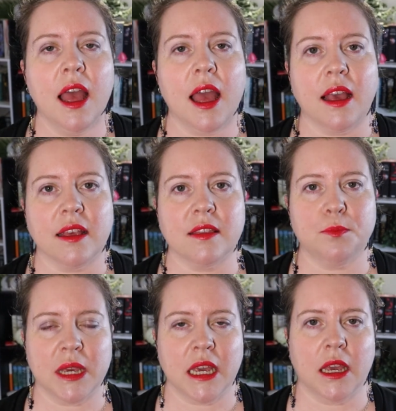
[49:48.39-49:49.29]
as
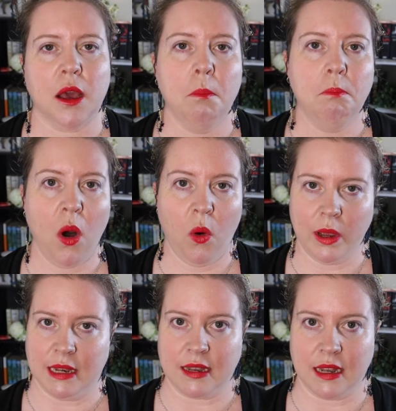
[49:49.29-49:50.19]
being
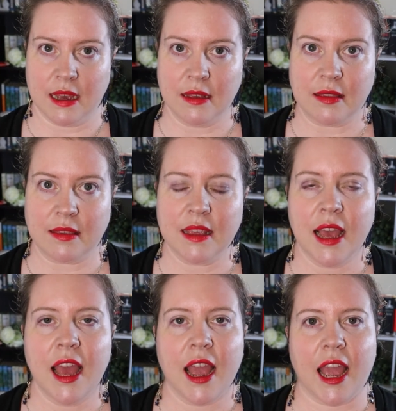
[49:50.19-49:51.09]
pointless,
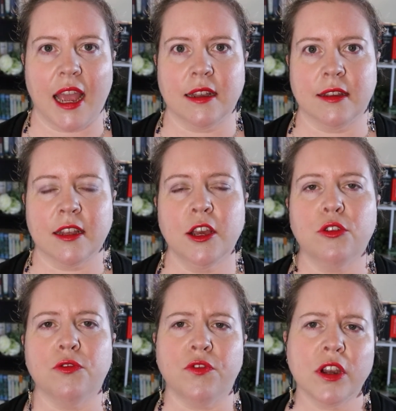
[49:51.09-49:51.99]
and
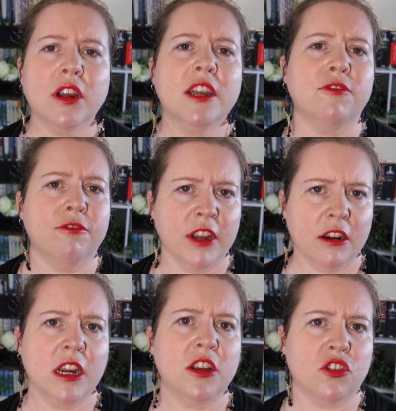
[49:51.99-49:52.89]
very,
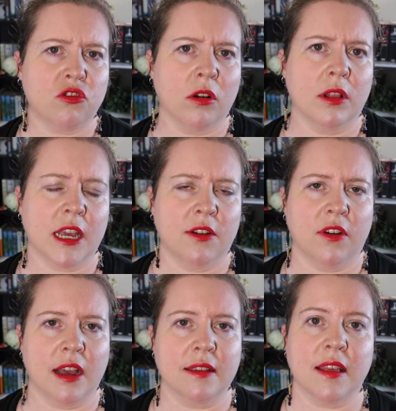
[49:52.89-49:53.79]
very strongly
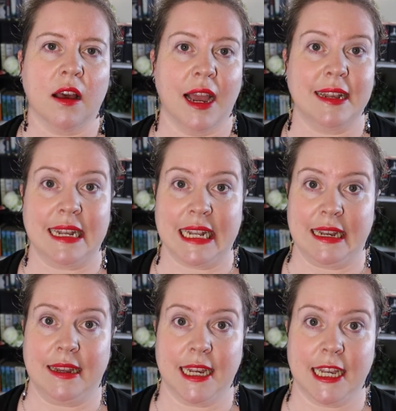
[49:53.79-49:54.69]
advise that I
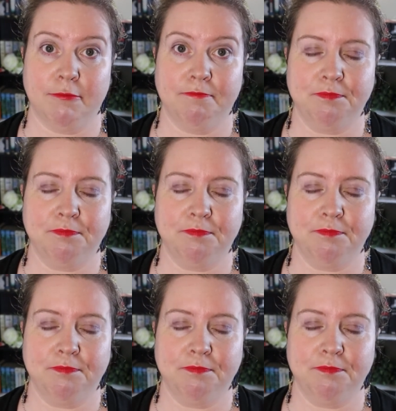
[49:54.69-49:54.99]
delete it.